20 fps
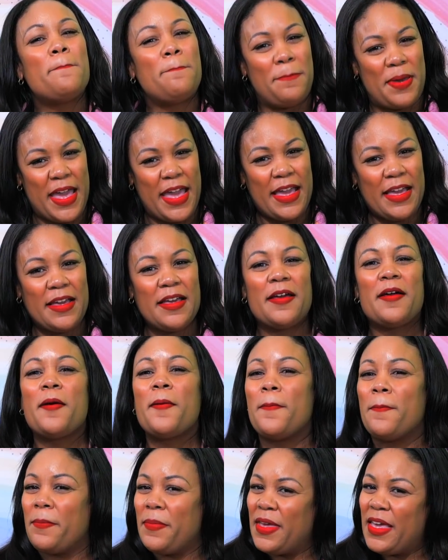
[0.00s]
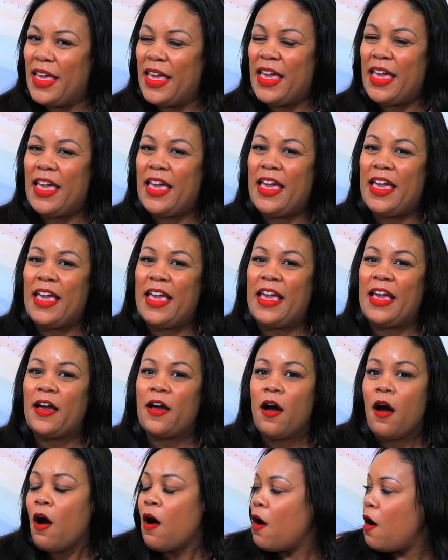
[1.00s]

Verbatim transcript: pink. pink.